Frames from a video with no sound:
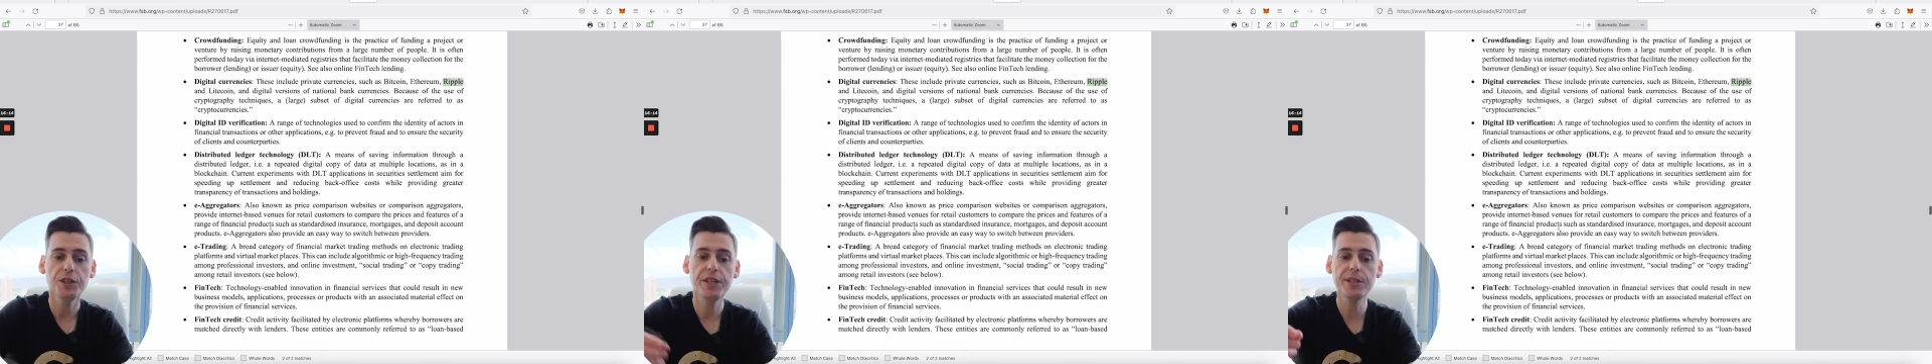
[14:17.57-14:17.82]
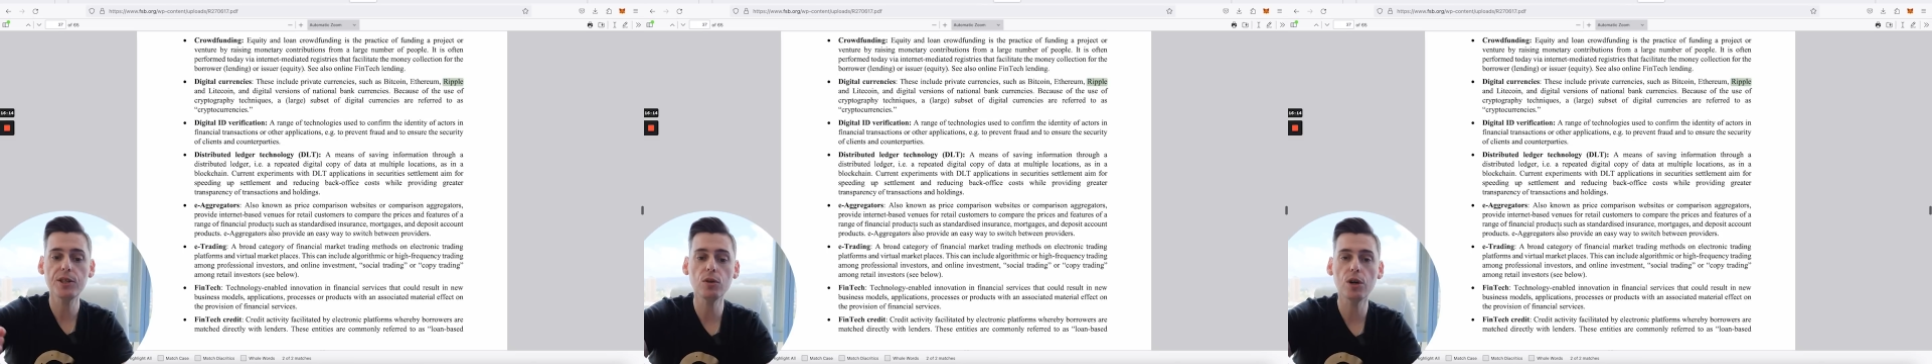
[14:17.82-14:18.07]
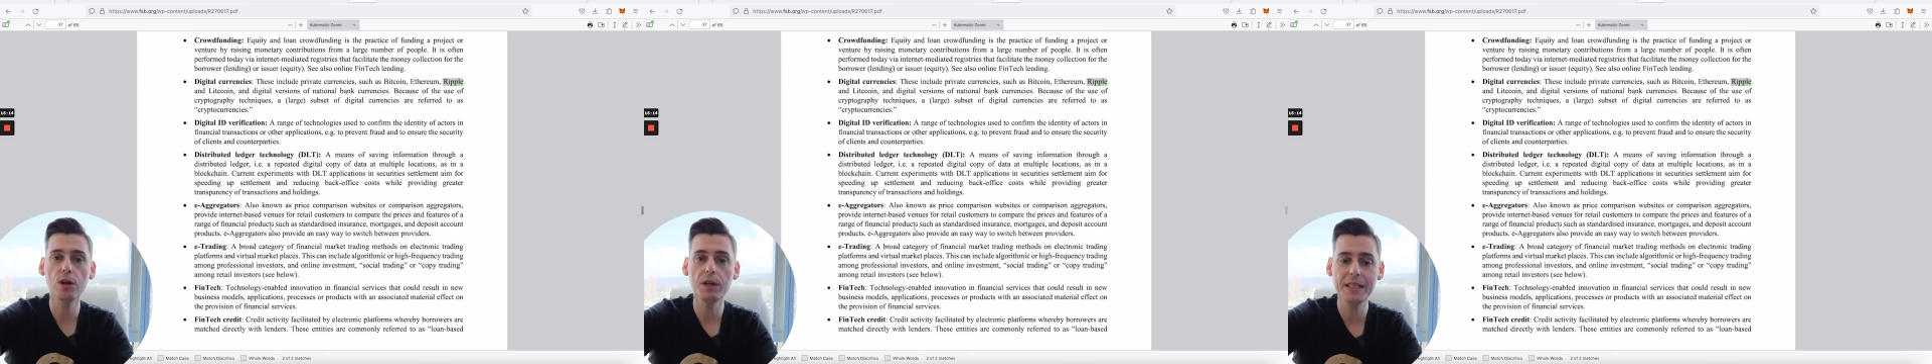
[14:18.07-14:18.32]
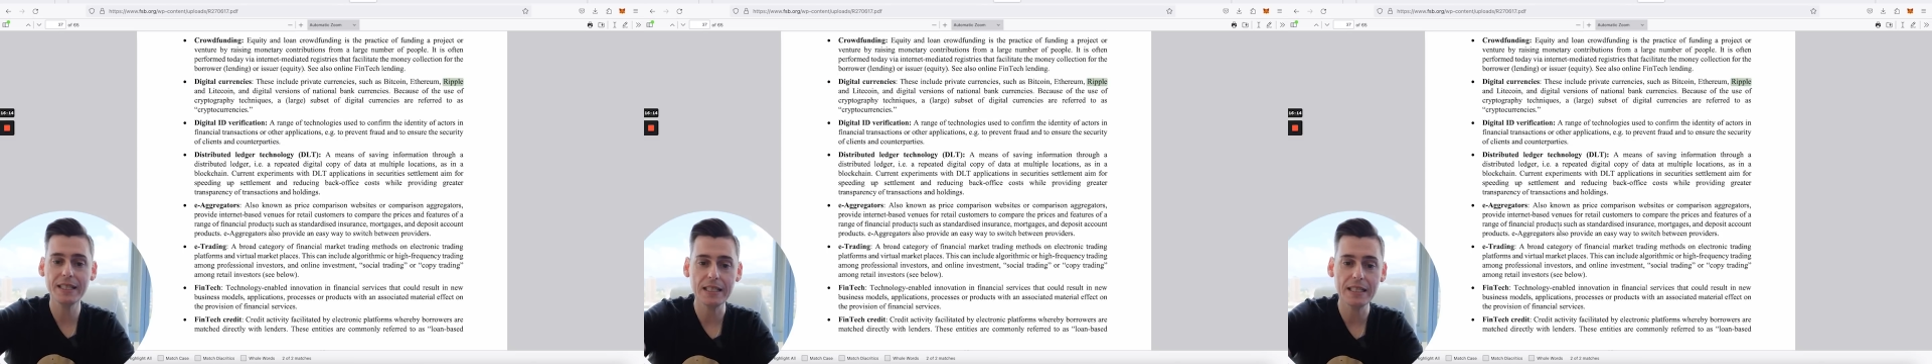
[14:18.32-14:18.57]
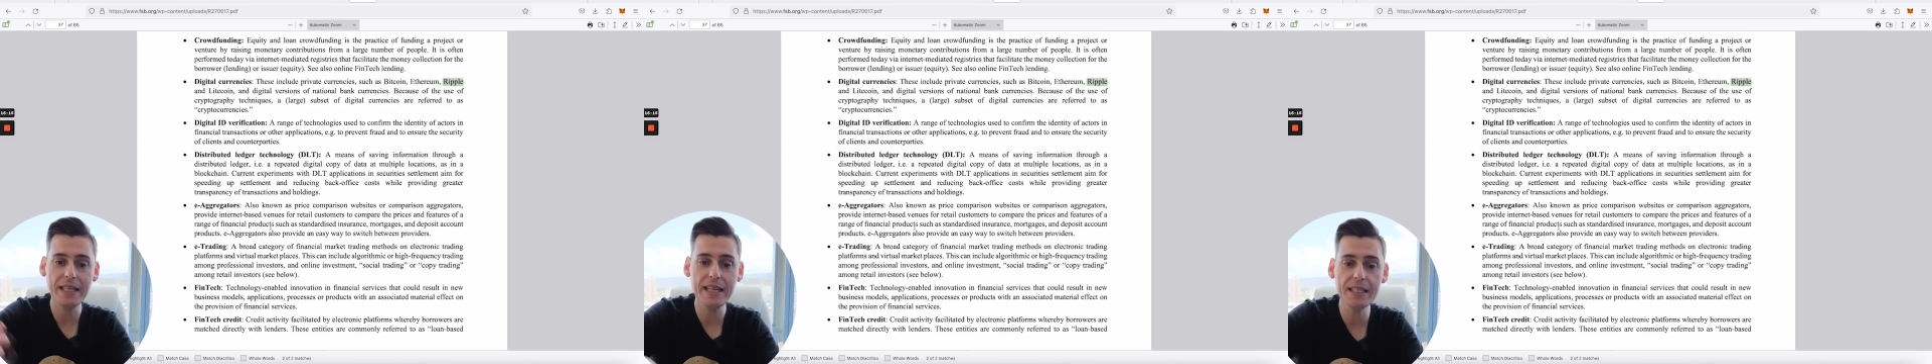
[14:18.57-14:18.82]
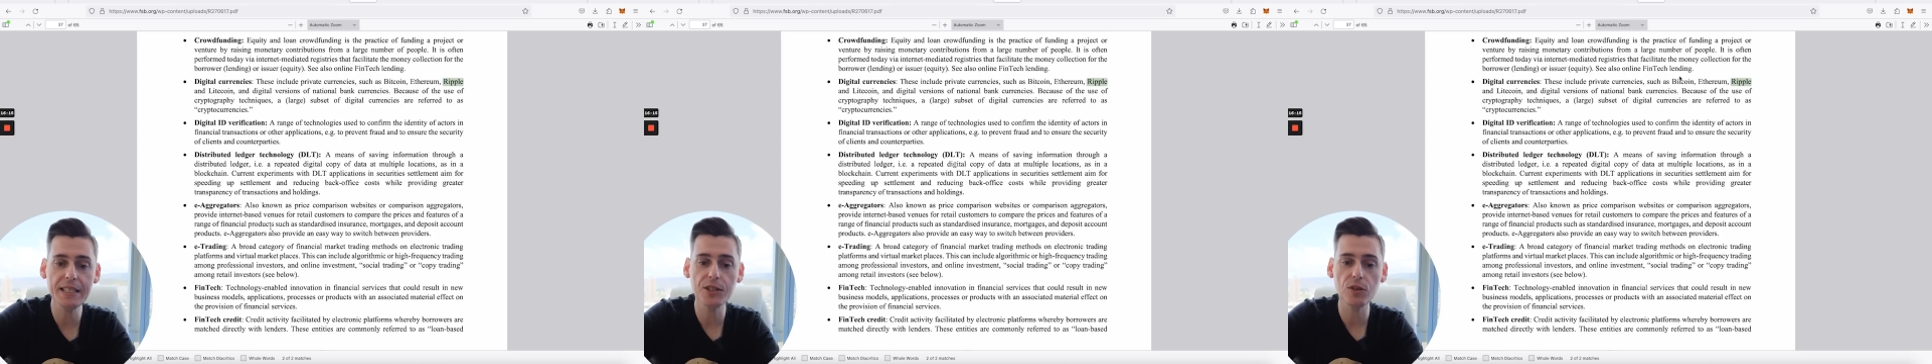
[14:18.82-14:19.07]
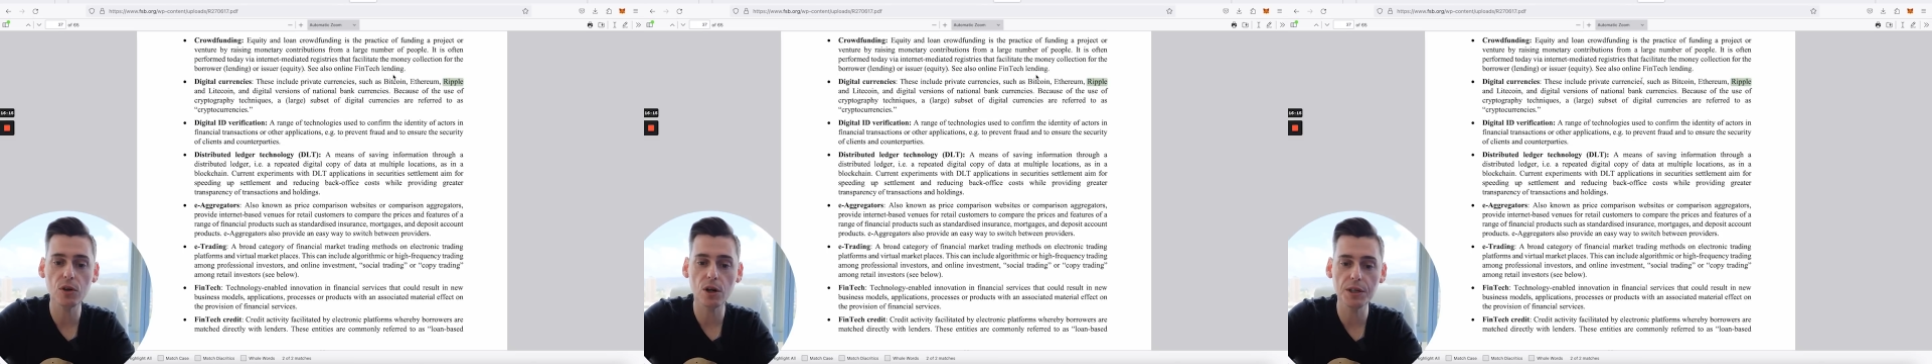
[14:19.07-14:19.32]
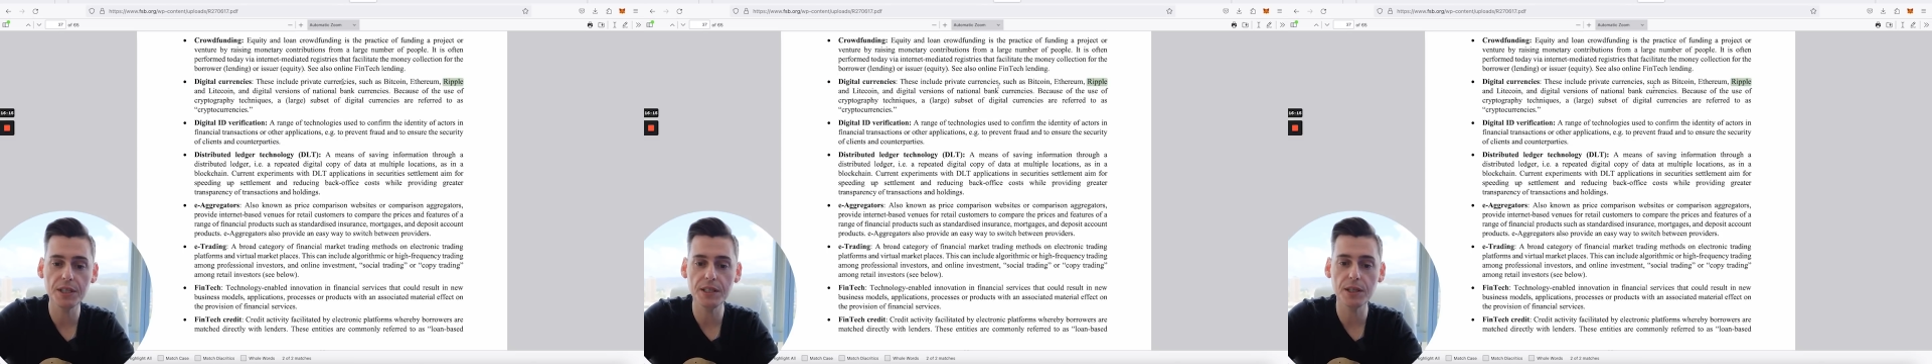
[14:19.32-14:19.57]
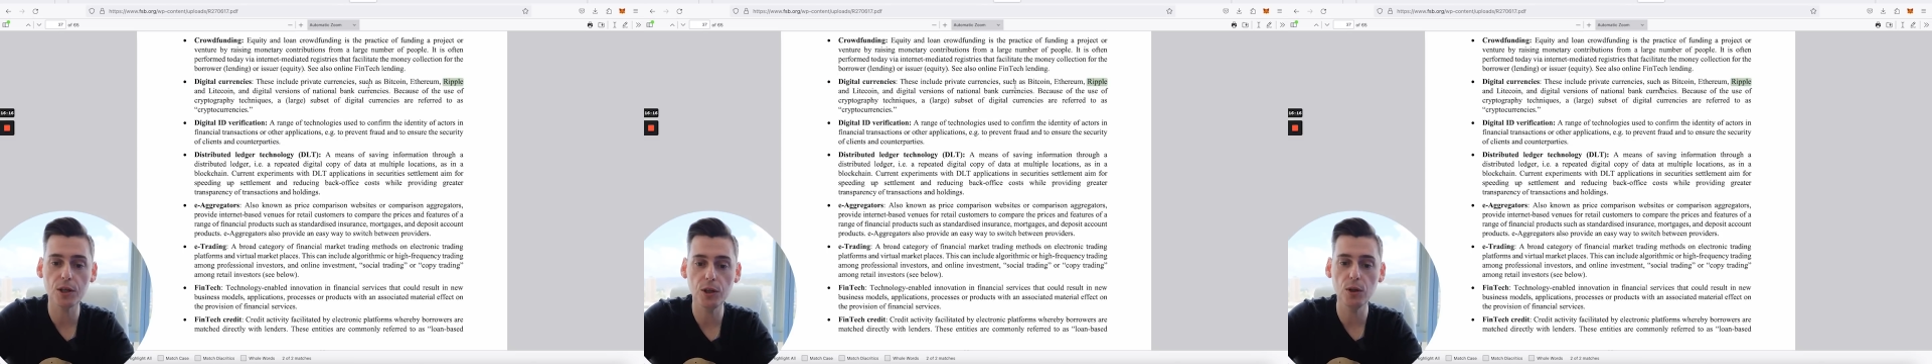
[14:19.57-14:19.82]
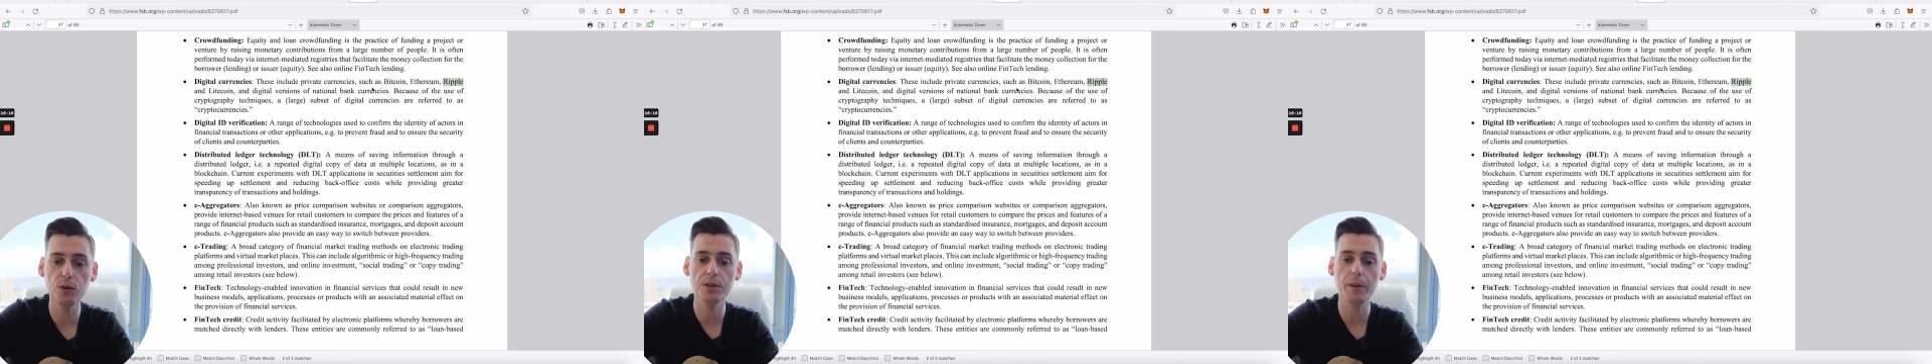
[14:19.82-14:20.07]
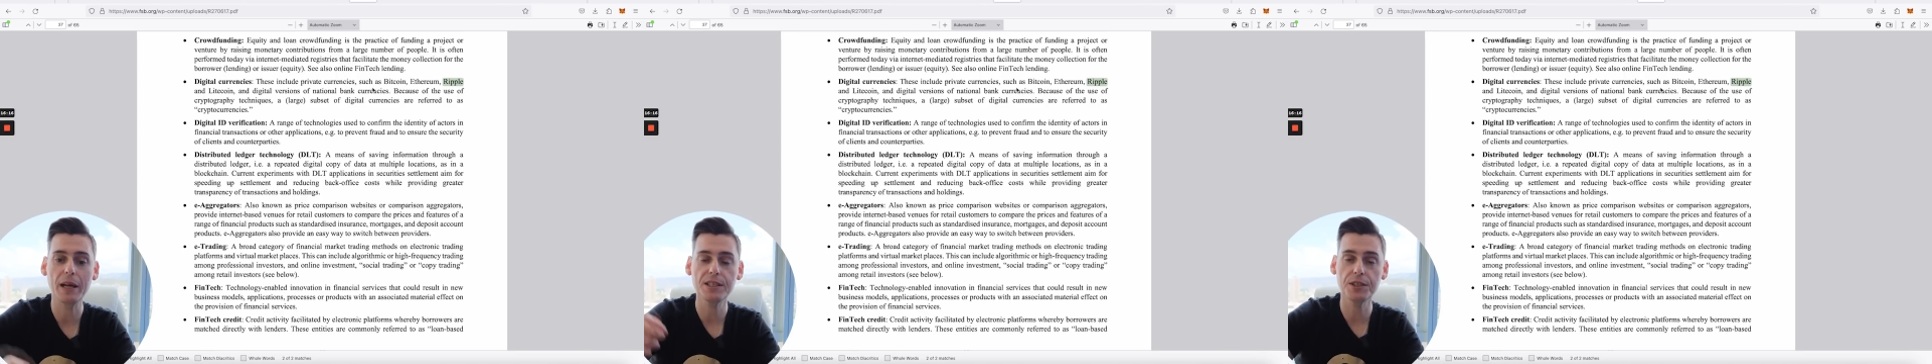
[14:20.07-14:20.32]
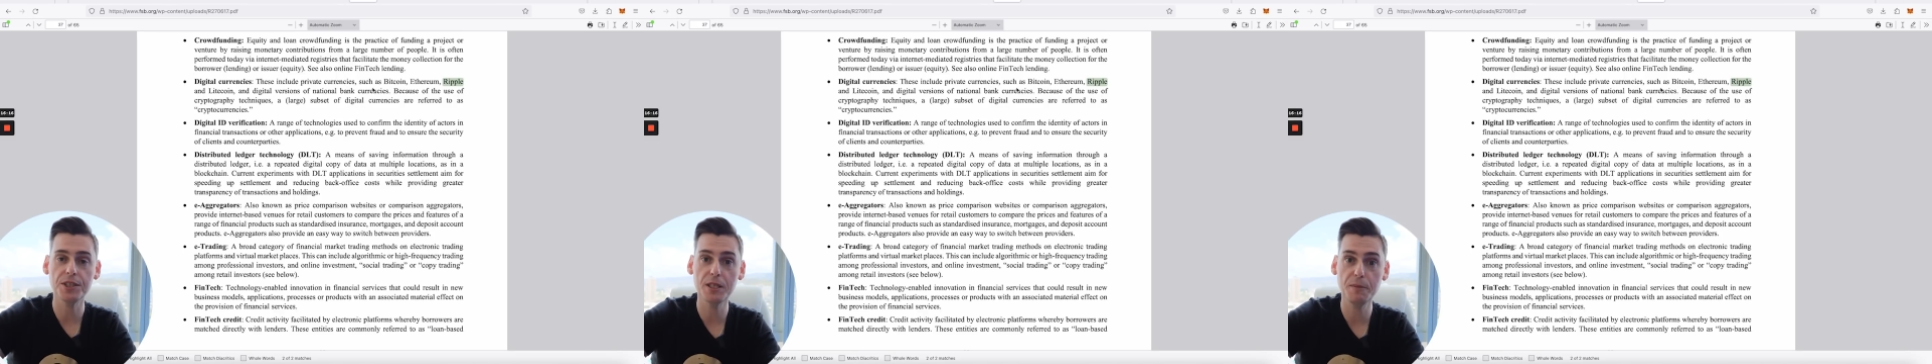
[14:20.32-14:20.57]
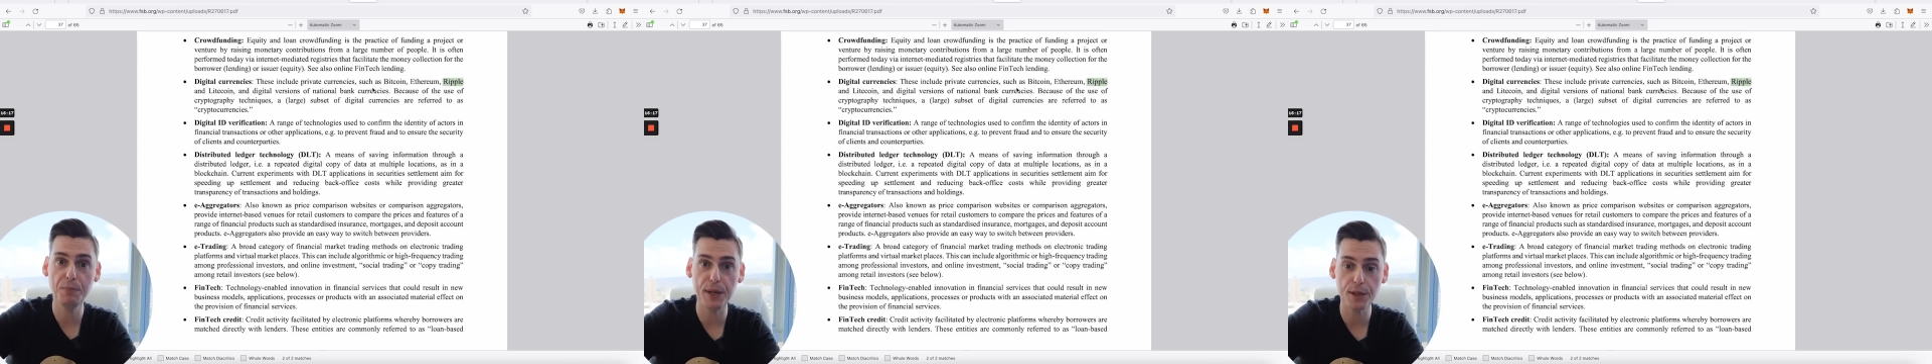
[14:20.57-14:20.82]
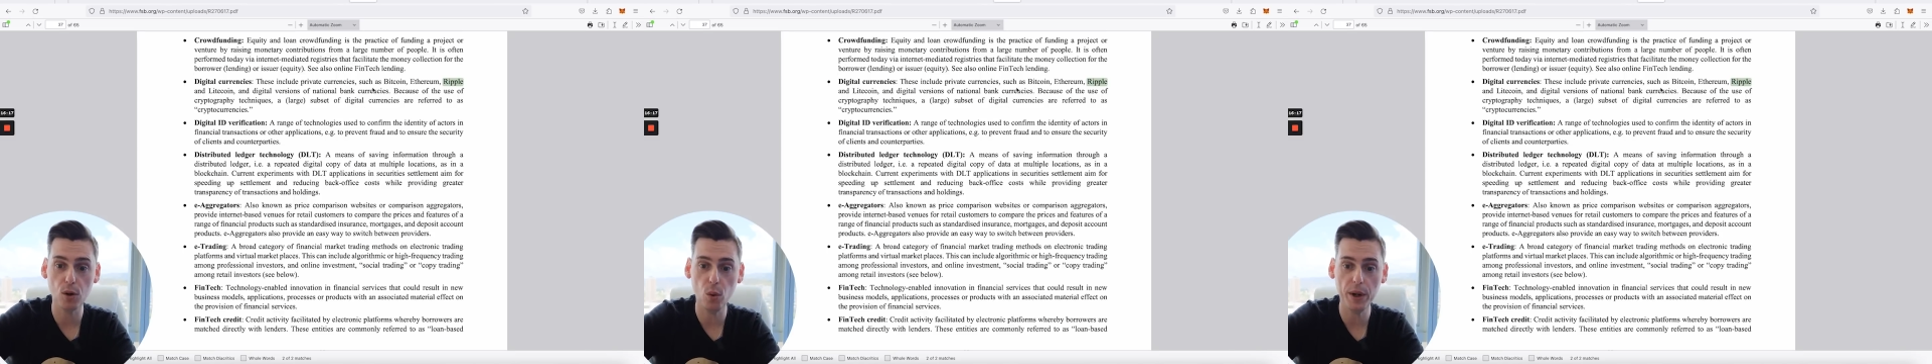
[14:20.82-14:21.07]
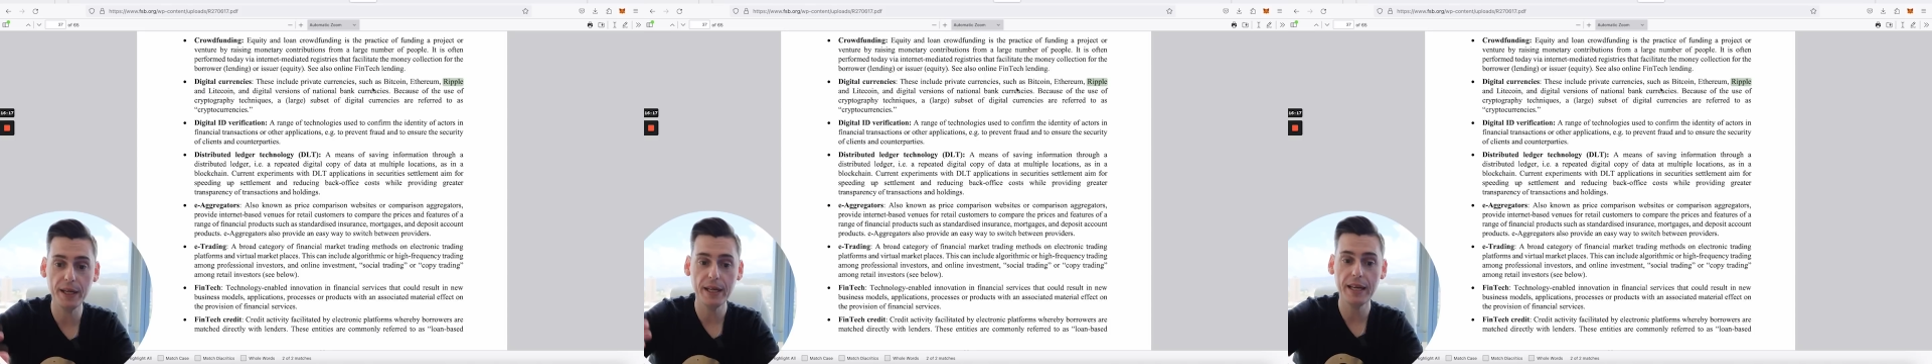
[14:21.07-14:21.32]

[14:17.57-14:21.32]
Digital currencies. These digital currencies include such as Bitcoin,